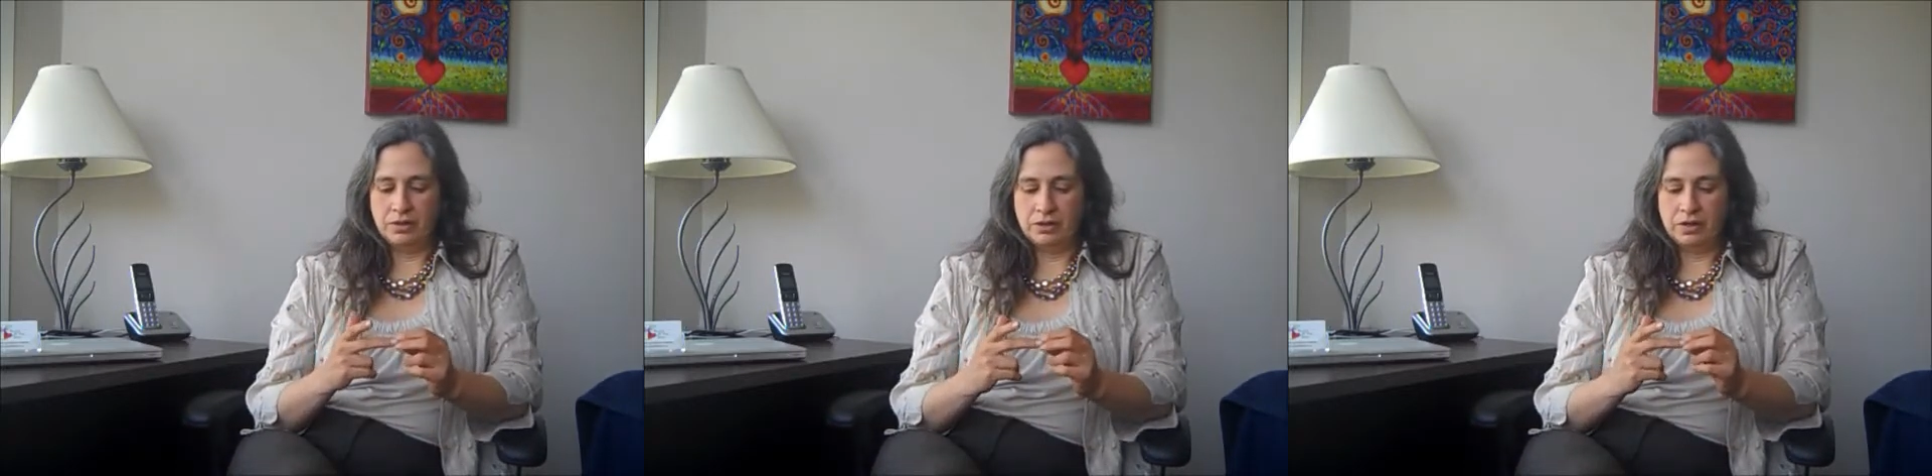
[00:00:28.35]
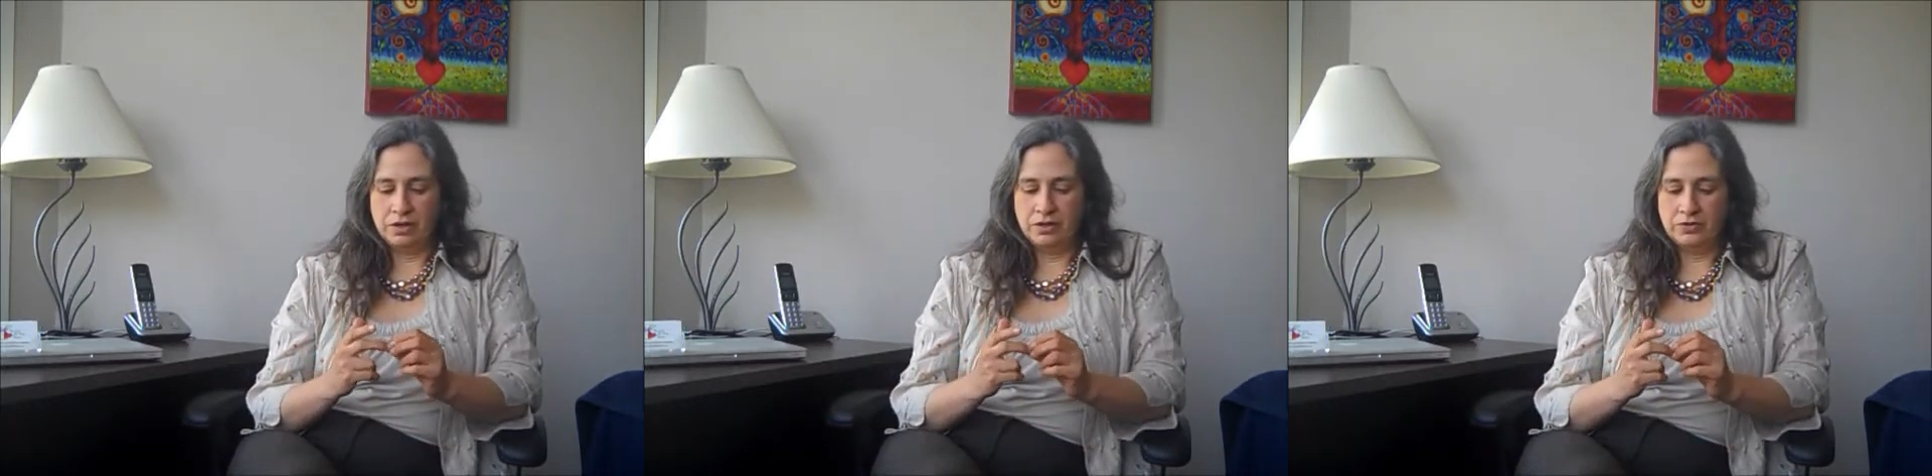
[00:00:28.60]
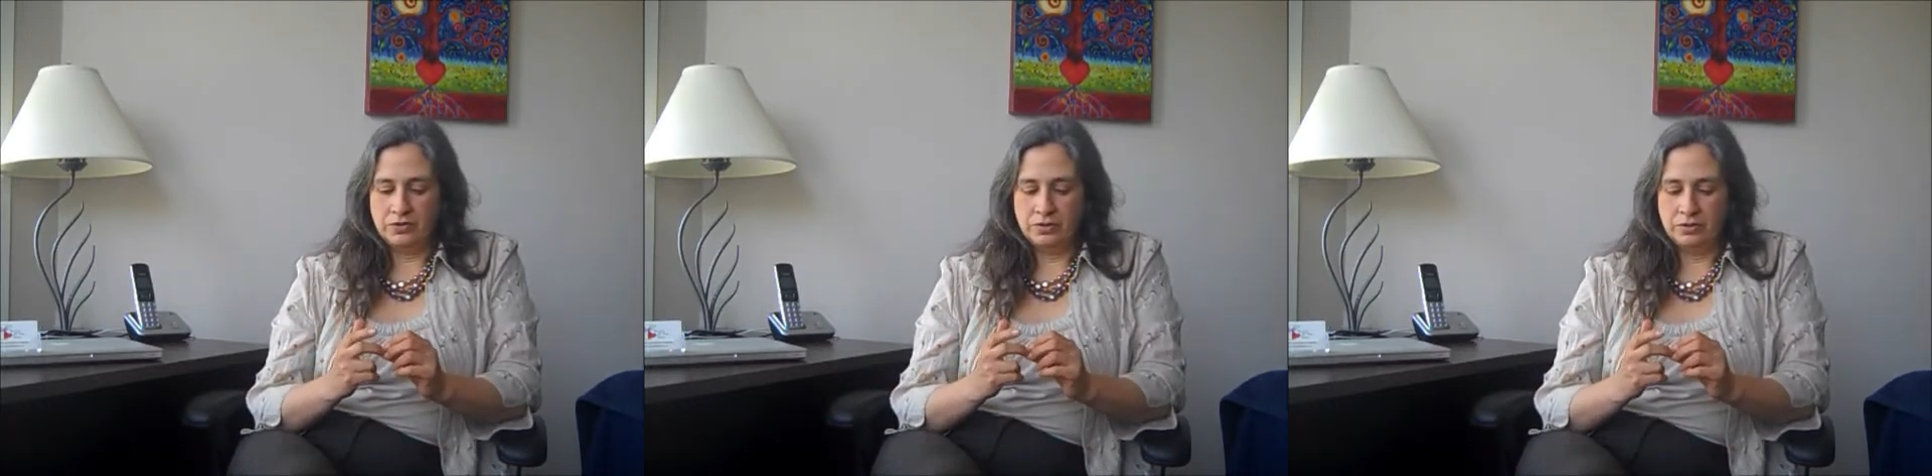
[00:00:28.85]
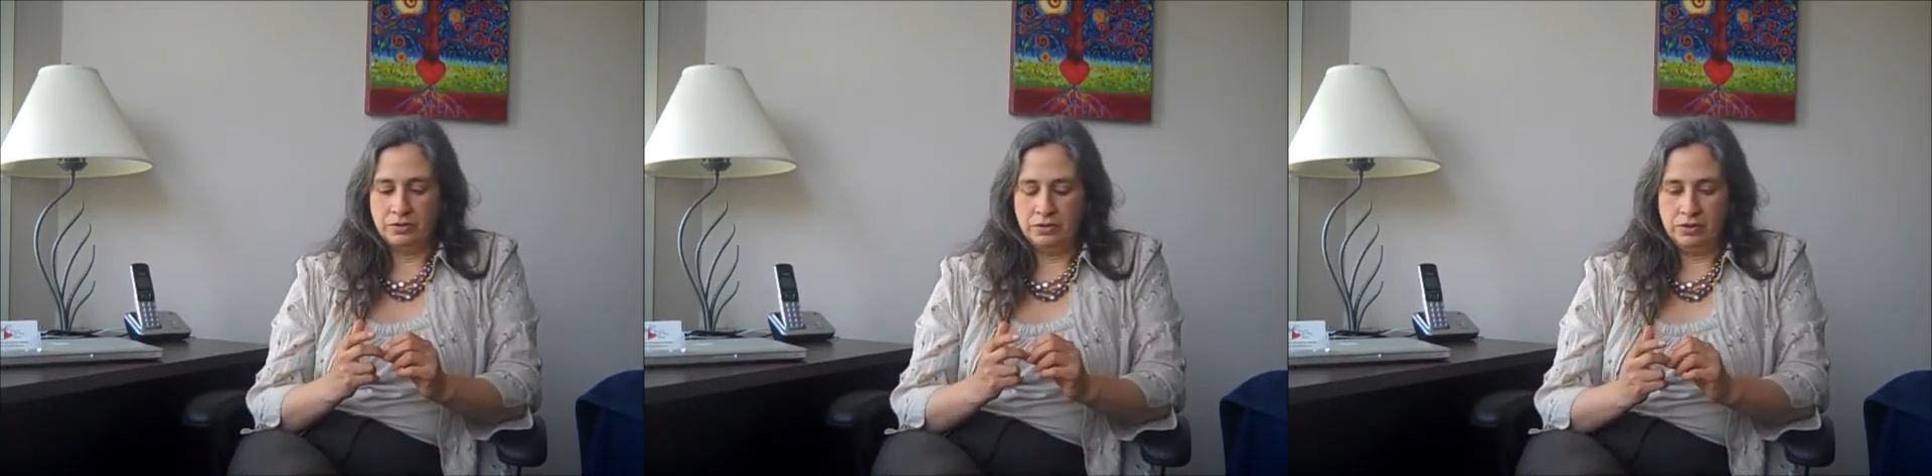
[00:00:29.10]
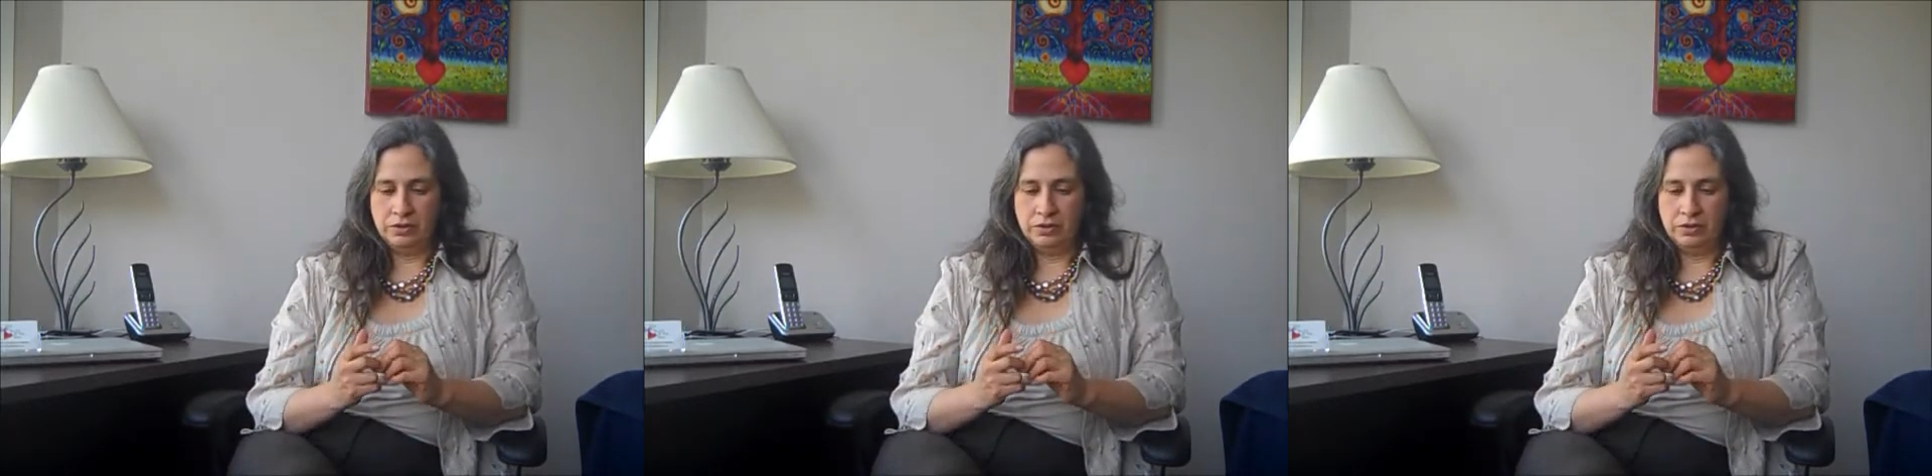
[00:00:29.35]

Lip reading: collagen